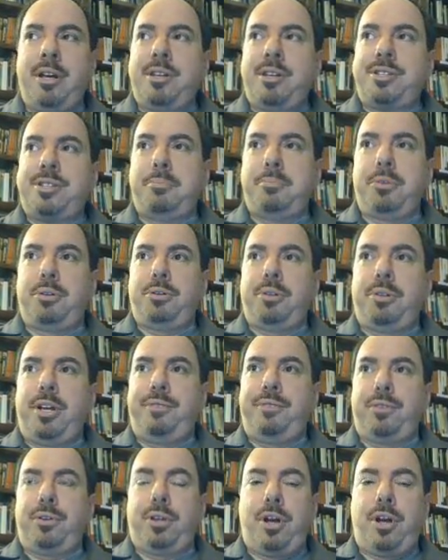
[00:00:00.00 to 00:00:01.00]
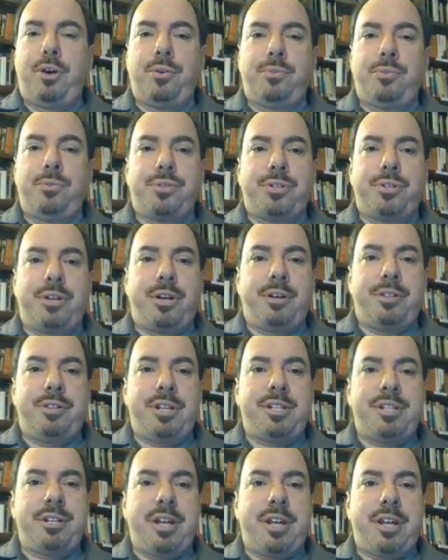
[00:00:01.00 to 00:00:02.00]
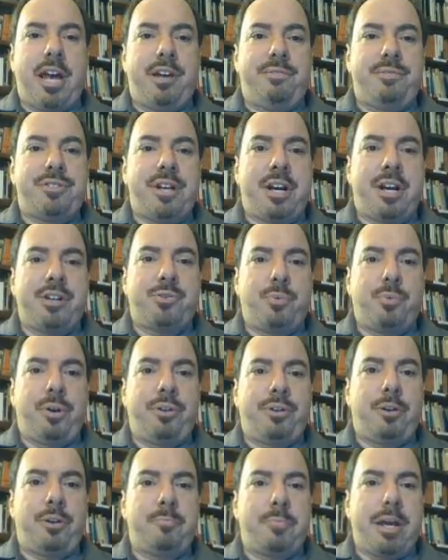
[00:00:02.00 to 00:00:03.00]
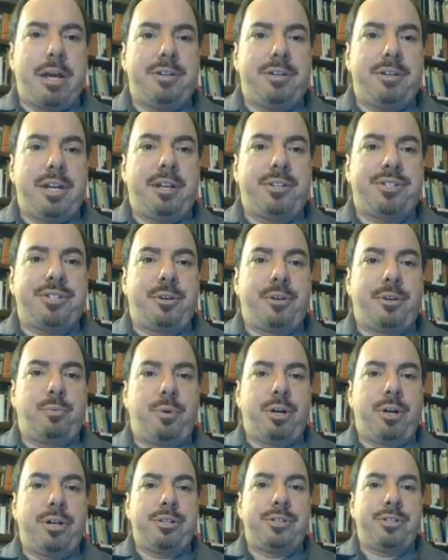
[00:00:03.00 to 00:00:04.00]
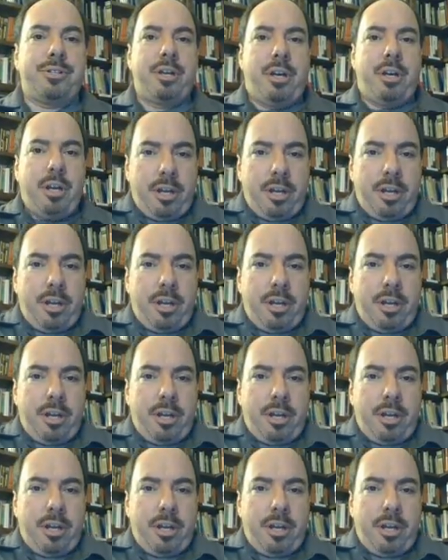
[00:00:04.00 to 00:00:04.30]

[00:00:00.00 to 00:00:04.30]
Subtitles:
Similarly, for Lowe's, they didn't advertise where their main data center was